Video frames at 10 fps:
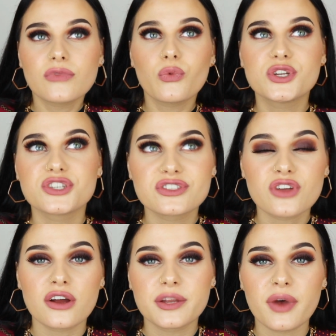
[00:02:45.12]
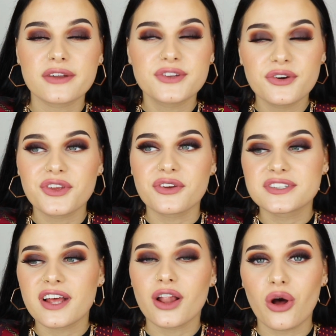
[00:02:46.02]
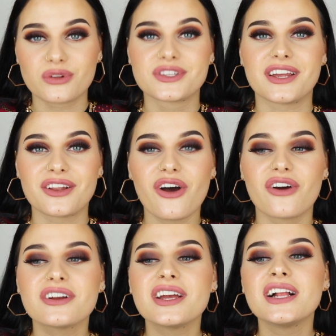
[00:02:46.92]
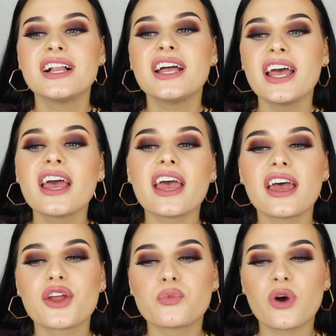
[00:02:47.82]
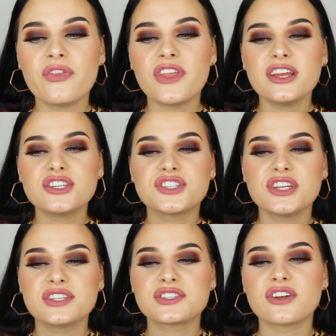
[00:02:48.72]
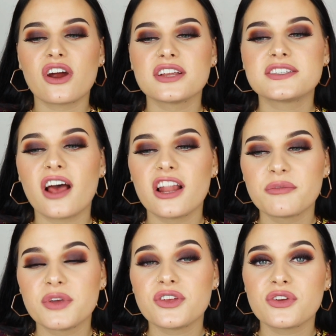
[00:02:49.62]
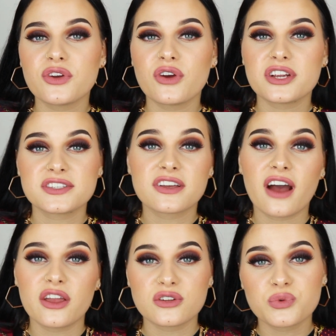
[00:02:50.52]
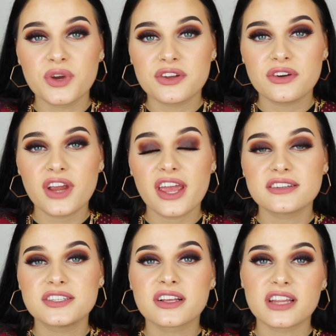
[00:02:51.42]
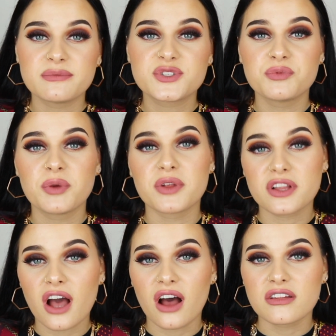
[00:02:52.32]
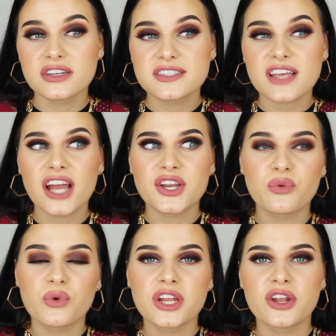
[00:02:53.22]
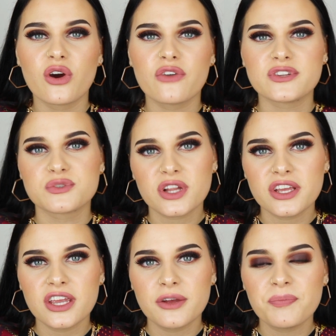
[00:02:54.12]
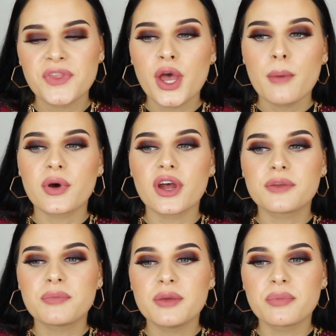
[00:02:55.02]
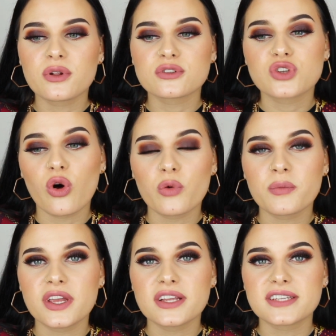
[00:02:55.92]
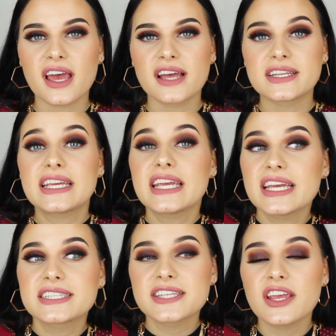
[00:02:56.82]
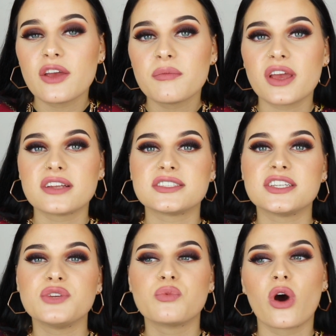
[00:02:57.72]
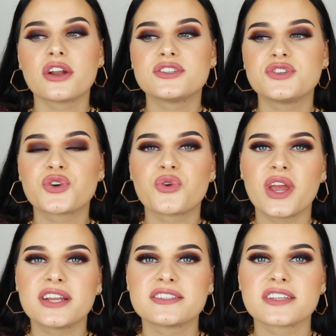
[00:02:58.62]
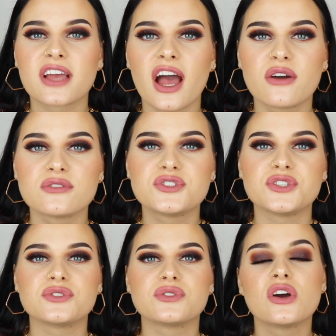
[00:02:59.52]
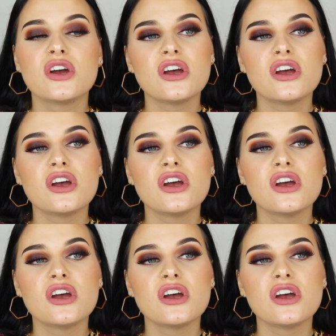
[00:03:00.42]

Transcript: we just talked about Tokio Hotel all day long. And one day she started telling me, you know, there's a guy on Twitter and he claims to be Bill Kaulitz. I don't really know if it's really him, but people told me that it's him and he wanted to create this account to